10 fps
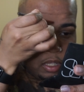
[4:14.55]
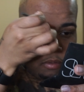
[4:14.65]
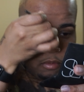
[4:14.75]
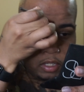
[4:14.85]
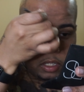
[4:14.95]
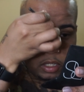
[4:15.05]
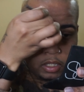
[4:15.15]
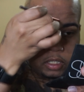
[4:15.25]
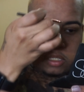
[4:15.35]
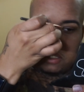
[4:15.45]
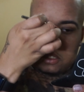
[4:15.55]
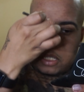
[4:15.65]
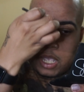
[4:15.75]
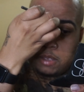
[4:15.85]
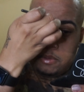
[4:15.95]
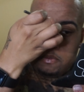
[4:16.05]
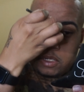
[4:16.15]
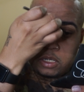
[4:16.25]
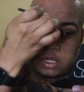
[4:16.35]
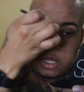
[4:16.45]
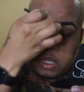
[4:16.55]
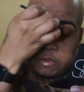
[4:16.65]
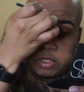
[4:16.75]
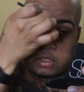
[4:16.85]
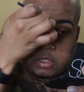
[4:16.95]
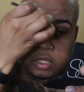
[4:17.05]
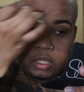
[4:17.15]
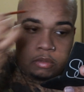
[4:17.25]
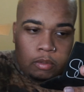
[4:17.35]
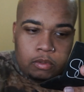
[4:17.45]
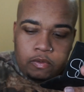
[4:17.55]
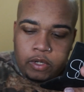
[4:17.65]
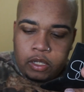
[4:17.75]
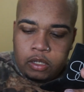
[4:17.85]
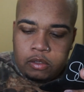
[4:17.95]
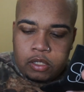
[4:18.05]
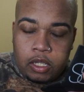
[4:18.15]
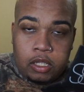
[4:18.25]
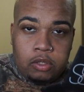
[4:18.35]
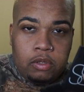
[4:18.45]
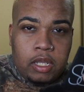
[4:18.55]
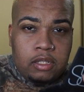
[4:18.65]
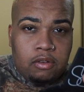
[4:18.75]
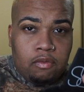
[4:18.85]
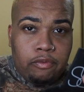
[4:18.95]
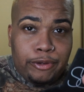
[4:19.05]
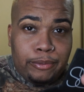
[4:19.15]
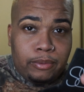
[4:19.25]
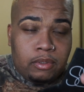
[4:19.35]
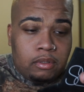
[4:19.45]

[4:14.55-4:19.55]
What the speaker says: Because I be reading the comment on other people's videos and you guys are rude.